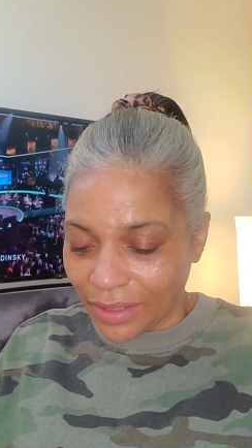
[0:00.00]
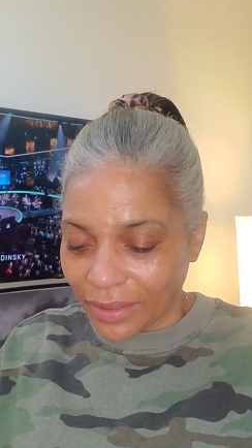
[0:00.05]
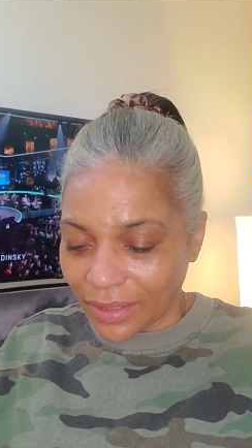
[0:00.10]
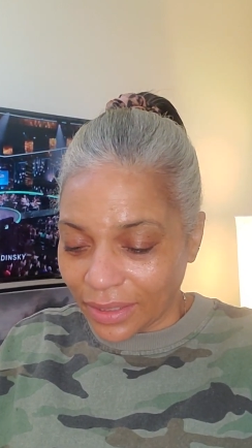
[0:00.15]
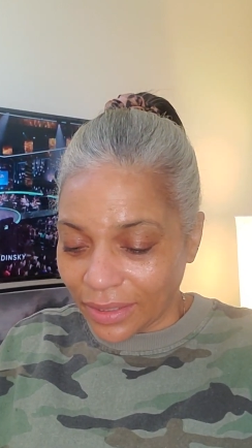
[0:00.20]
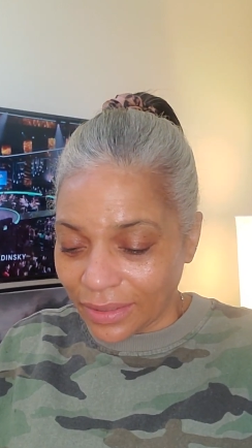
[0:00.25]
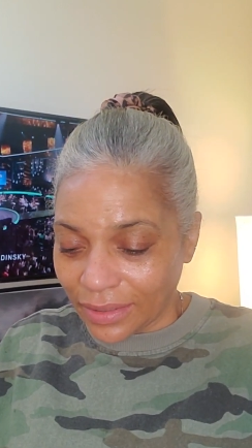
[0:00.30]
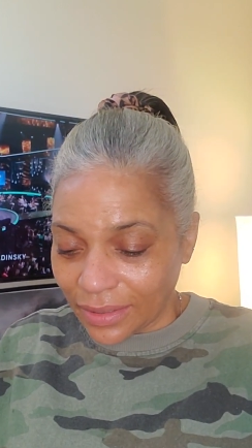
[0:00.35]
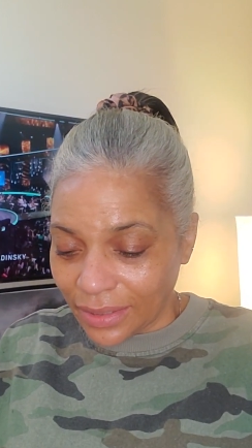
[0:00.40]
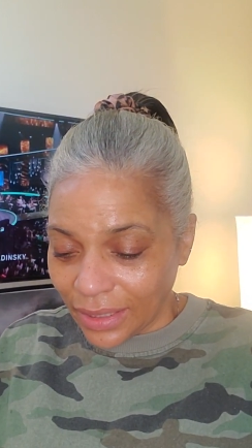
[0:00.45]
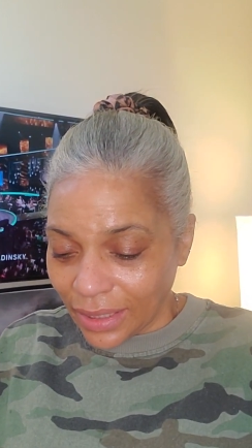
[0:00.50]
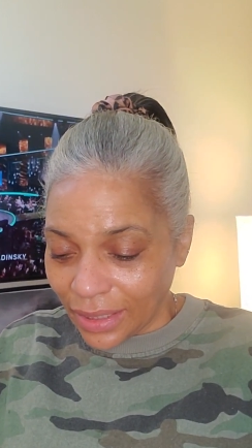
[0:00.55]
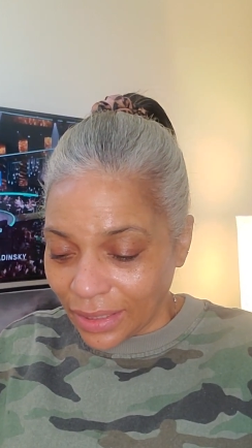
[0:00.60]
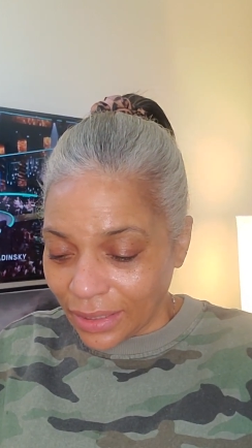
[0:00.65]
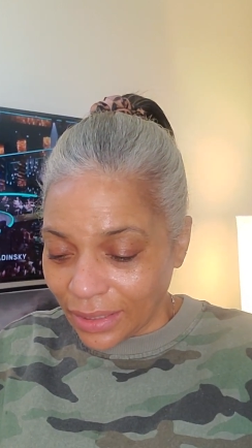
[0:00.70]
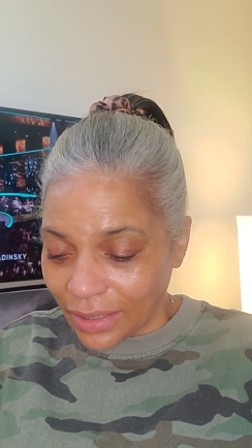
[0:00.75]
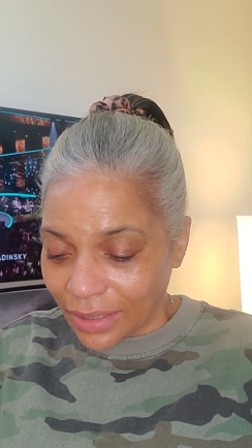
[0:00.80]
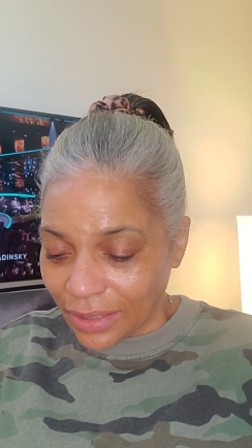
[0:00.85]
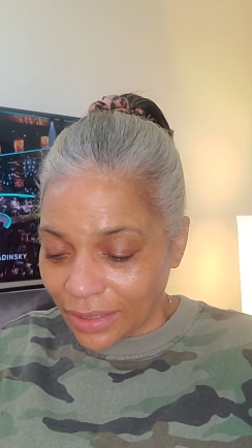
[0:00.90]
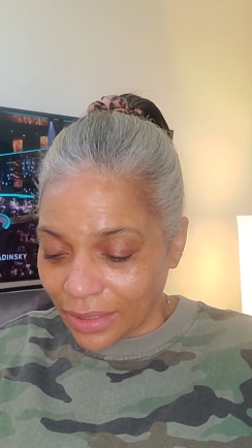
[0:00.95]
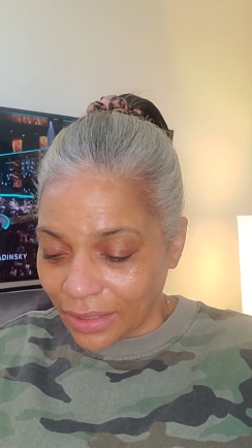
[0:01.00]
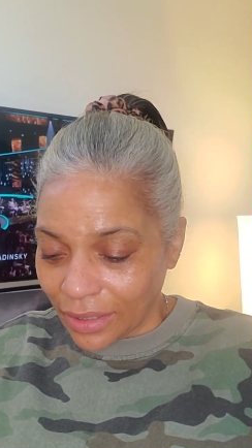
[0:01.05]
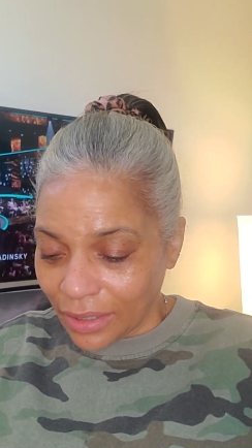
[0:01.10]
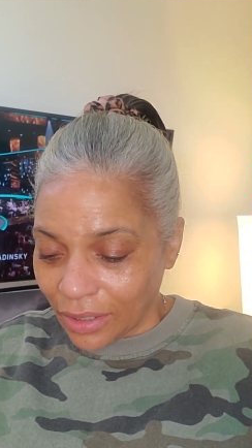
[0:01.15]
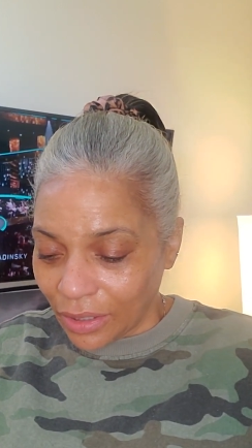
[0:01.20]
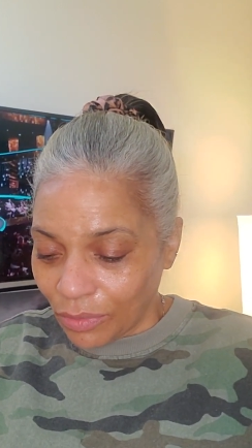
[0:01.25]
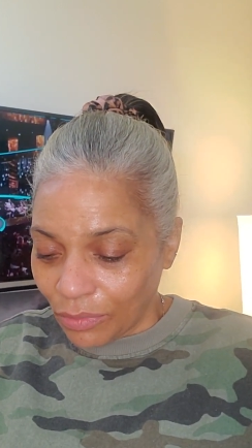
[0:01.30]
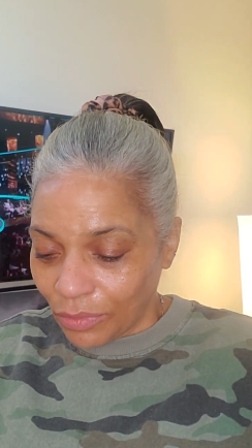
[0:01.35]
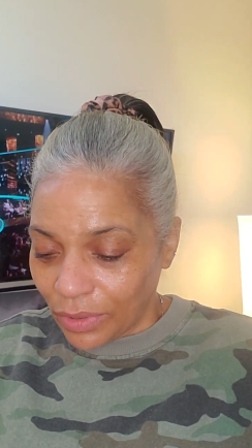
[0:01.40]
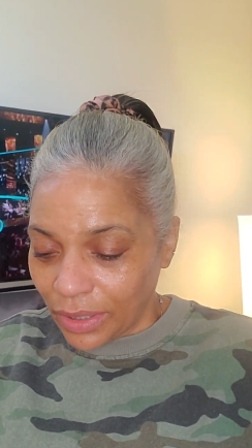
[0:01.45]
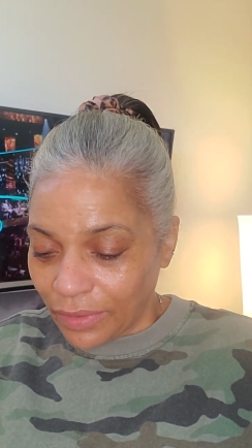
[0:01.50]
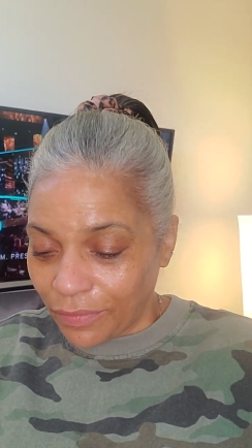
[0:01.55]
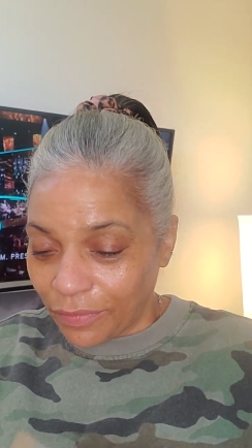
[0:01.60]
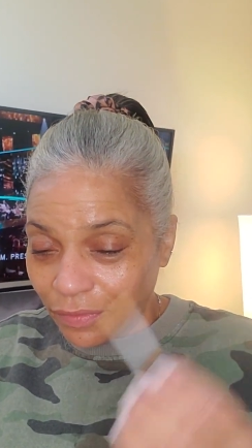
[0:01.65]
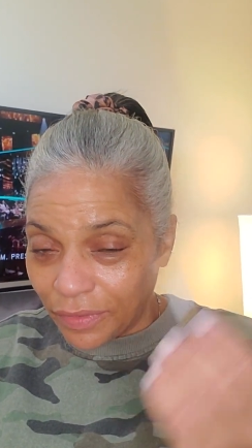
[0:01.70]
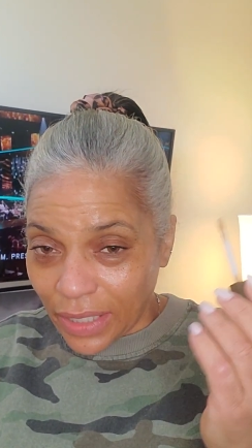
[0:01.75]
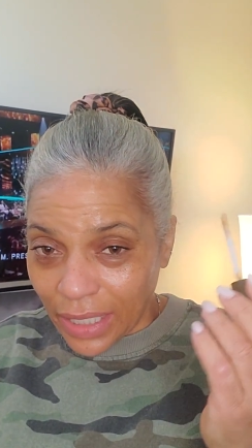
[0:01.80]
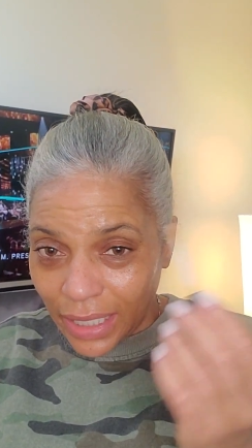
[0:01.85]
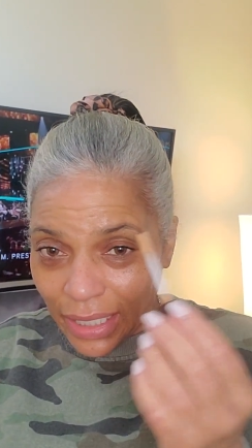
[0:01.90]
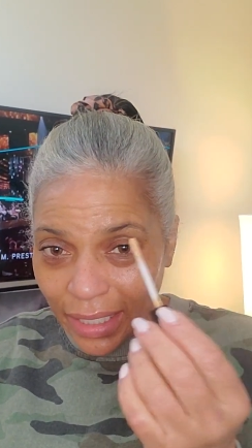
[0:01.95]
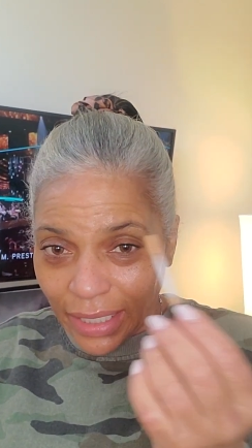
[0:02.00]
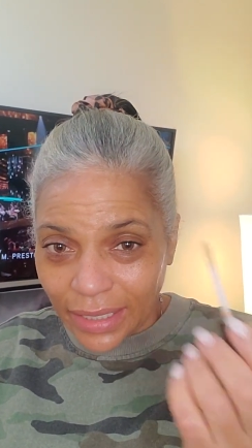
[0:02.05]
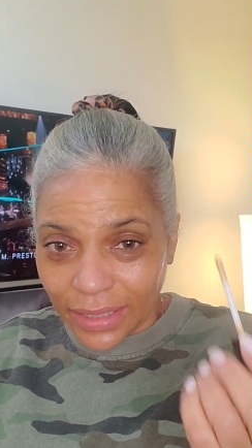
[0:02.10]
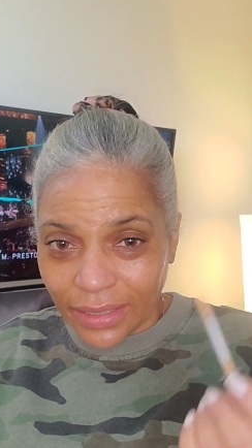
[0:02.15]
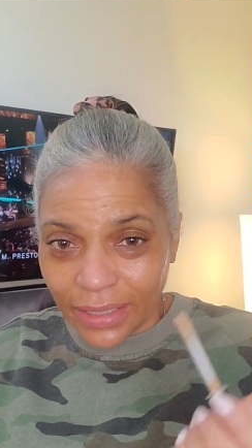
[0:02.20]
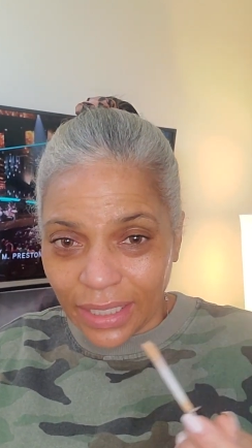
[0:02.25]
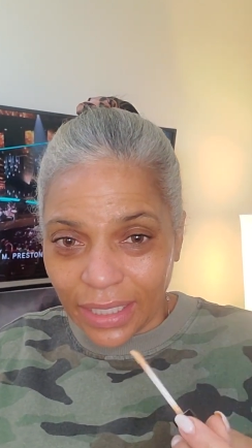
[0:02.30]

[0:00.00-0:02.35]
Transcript: concealer, we find